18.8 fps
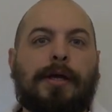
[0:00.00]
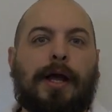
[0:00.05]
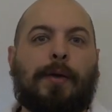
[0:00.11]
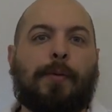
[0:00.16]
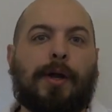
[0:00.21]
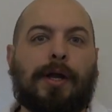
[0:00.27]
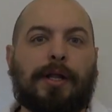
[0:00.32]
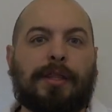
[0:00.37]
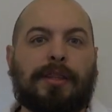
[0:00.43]
I
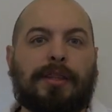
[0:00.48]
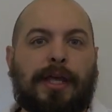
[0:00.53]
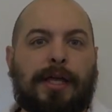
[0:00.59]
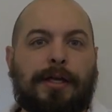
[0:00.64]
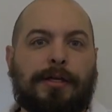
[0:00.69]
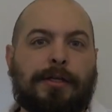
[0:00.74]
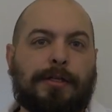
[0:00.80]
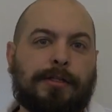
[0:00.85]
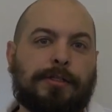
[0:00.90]
want to
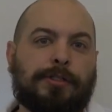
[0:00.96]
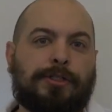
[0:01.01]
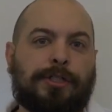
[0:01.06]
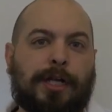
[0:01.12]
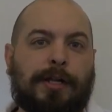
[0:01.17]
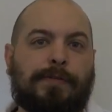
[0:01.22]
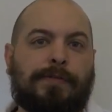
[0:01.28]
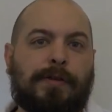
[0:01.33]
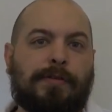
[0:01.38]
thank
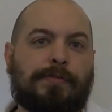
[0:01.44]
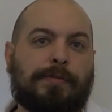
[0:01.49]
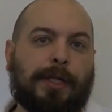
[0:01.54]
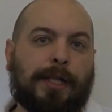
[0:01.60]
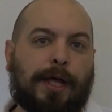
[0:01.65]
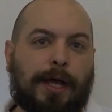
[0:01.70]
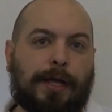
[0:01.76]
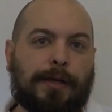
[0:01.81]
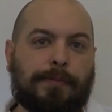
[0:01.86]
Genevieve
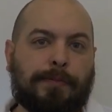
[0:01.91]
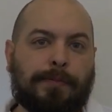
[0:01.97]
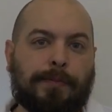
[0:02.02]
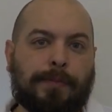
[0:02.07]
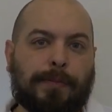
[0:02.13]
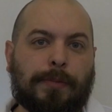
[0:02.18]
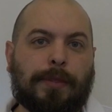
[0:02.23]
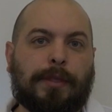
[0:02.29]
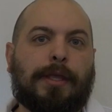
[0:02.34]
Malat
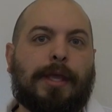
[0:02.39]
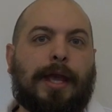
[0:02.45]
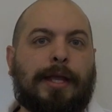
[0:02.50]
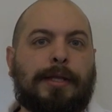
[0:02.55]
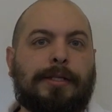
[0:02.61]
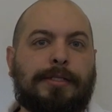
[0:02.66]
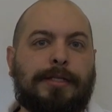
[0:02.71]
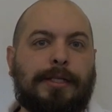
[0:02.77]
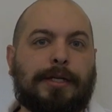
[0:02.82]

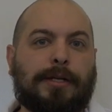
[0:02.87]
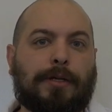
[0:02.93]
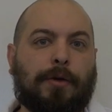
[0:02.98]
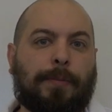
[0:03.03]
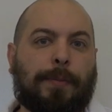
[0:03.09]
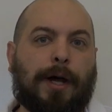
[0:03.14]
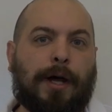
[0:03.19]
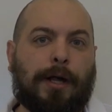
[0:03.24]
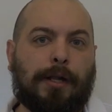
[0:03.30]
and Dia
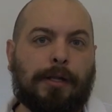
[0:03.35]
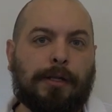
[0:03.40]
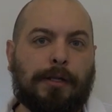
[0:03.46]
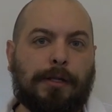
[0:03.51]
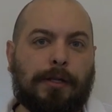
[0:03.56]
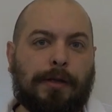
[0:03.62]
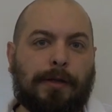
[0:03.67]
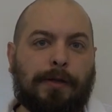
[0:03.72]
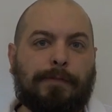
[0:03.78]
Gopal
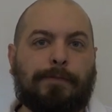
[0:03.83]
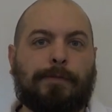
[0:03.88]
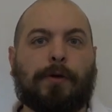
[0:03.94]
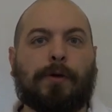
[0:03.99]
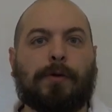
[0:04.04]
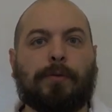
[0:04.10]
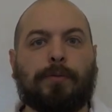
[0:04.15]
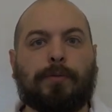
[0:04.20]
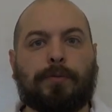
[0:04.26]

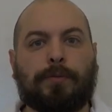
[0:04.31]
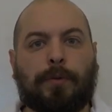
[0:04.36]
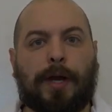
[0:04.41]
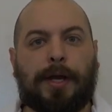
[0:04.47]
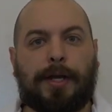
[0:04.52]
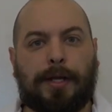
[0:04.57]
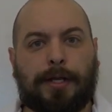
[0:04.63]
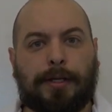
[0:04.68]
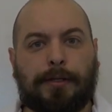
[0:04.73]
for
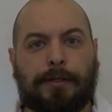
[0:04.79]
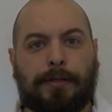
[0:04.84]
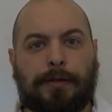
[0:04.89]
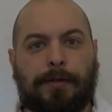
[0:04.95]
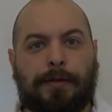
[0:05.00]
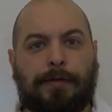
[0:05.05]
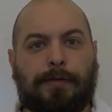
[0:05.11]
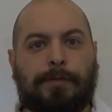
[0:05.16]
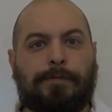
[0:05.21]
writing,
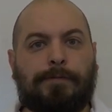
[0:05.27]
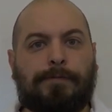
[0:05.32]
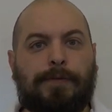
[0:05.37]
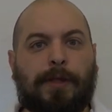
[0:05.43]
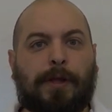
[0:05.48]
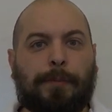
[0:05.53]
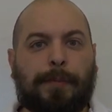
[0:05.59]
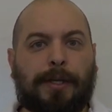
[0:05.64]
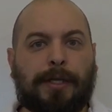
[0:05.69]

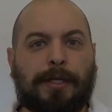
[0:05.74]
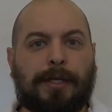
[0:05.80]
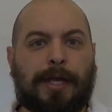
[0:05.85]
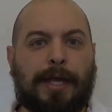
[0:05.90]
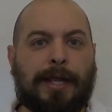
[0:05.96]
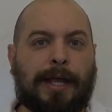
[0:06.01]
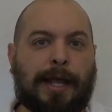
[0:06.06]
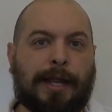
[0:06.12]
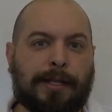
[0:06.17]
filming,
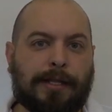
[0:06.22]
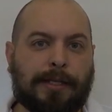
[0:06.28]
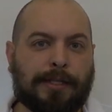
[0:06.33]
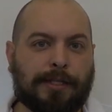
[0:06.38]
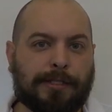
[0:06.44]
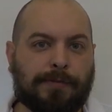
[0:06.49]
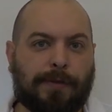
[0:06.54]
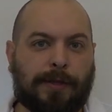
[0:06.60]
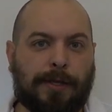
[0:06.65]
and editing
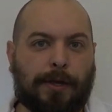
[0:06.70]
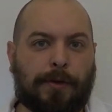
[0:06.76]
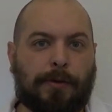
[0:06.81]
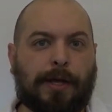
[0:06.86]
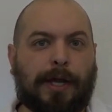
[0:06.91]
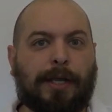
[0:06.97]
this video.